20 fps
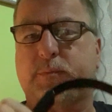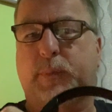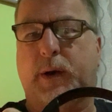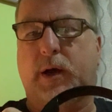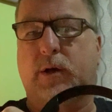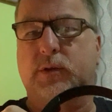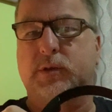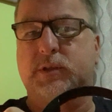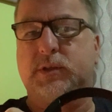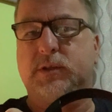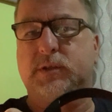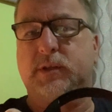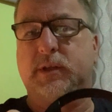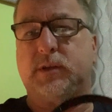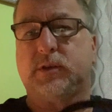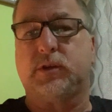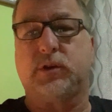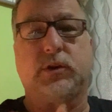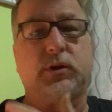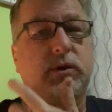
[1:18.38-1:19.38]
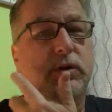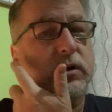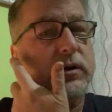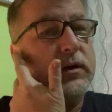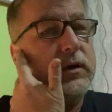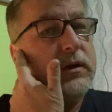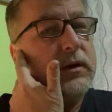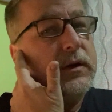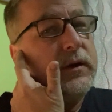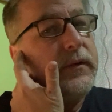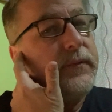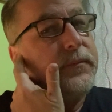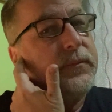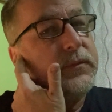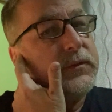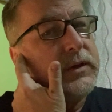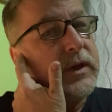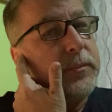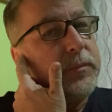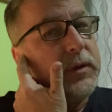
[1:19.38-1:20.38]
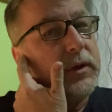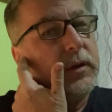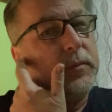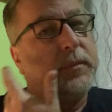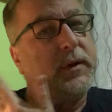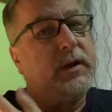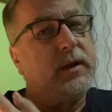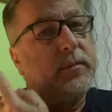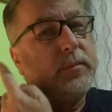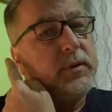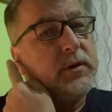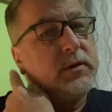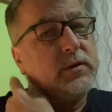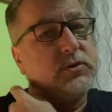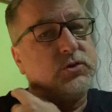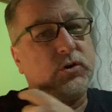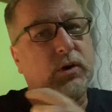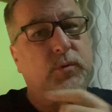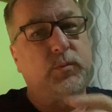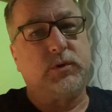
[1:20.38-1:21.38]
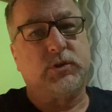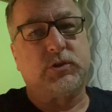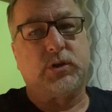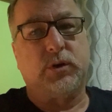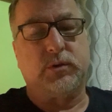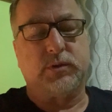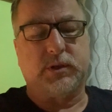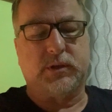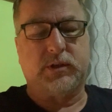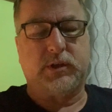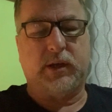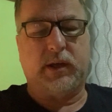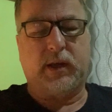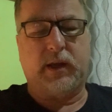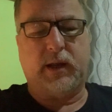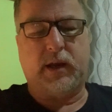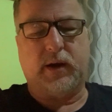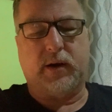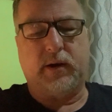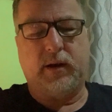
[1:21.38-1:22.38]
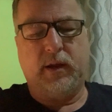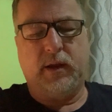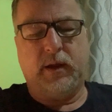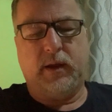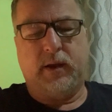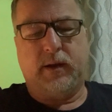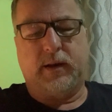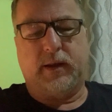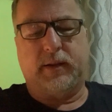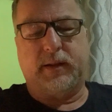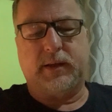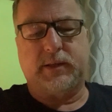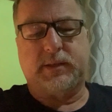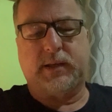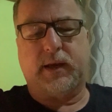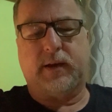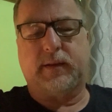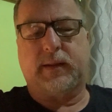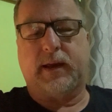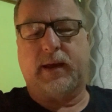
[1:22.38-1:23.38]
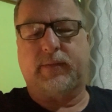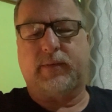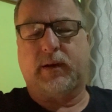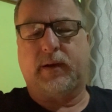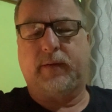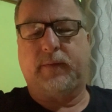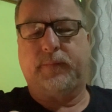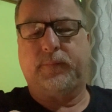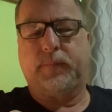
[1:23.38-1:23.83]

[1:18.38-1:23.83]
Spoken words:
pulses into your temporomandibular joint, which goes into your ear. Now these here, they have